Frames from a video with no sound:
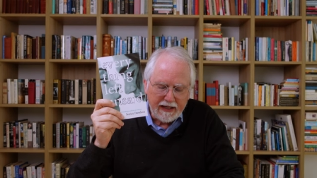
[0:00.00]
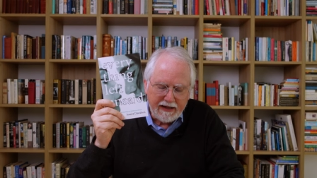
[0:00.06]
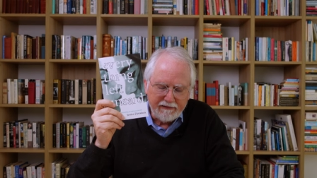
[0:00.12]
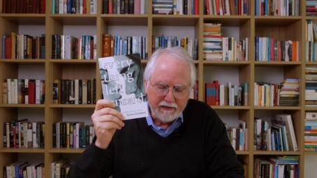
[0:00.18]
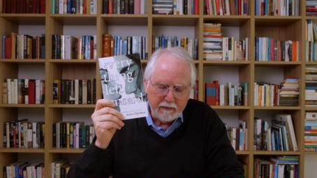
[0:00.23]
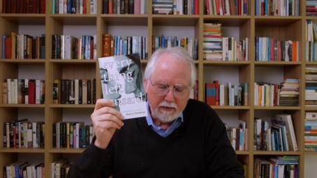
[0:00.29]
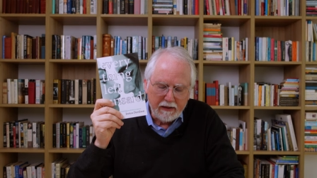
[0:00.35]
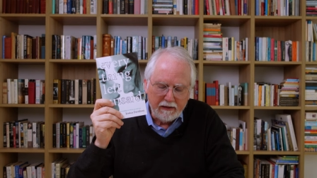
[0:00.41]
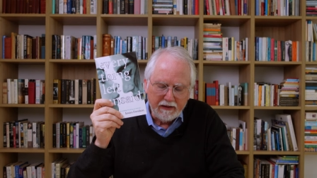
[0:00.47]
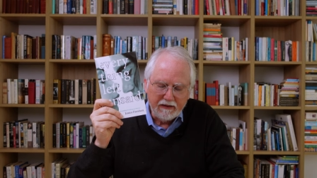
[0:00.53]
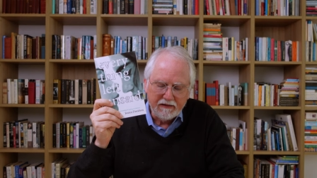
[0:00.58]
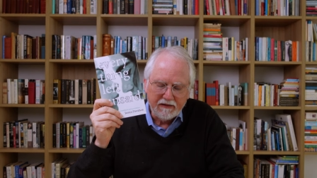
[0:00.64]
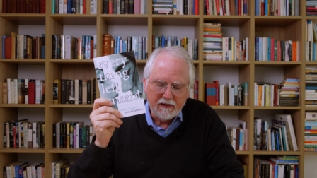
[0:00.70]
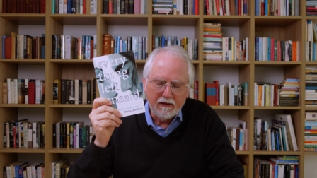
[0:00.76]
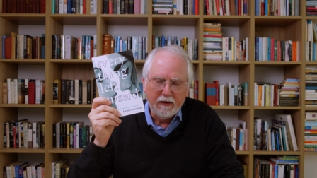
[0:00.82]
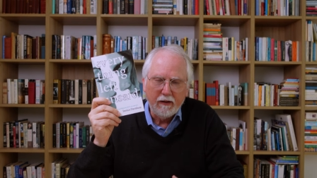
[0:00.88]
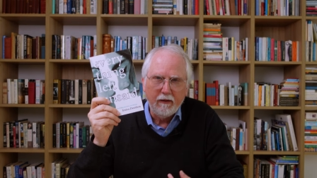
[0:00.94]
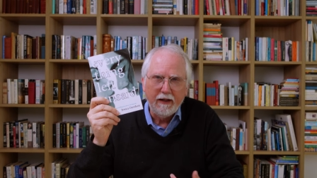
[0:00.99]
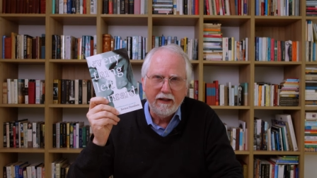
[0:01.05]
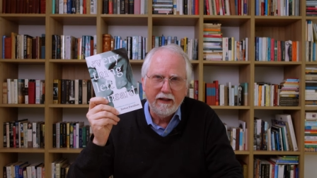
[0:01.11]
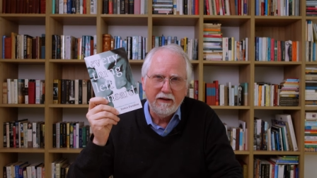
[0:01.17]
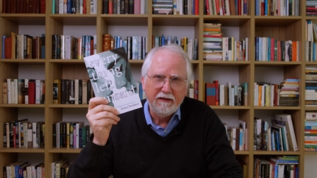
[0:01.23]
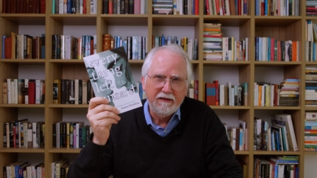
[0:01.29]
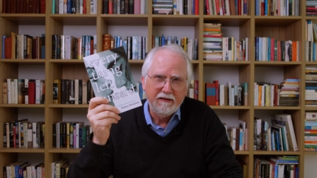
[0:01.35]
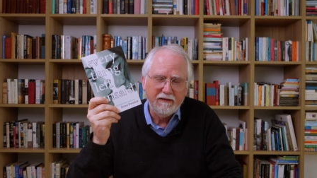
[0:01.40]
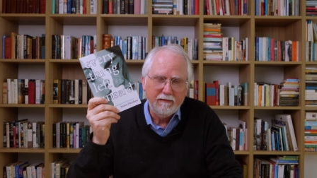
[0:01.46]
have on my list, although I
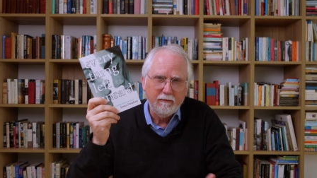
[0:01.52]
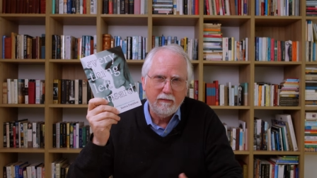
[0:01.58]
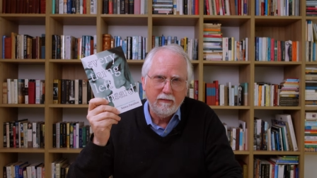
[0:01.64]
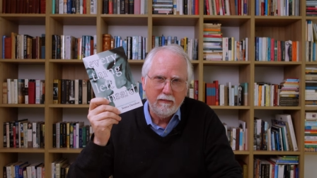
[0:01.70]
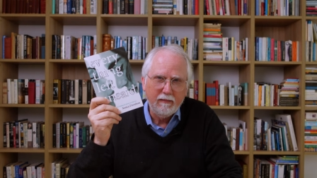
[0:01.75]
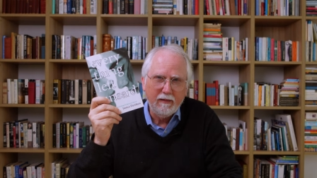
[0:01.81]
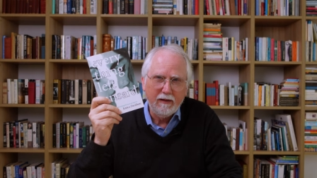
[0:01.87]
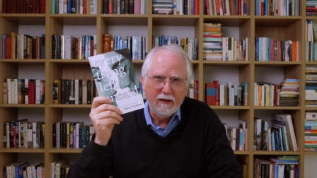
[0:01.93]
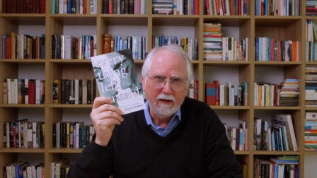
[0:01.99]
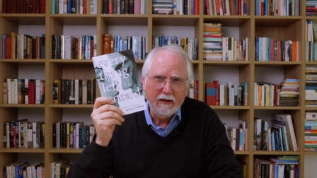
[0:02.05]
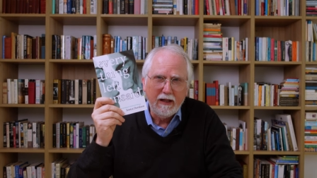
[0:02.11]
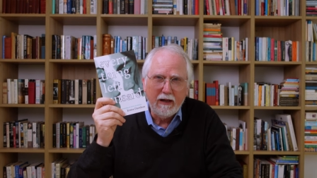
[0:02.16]
guess the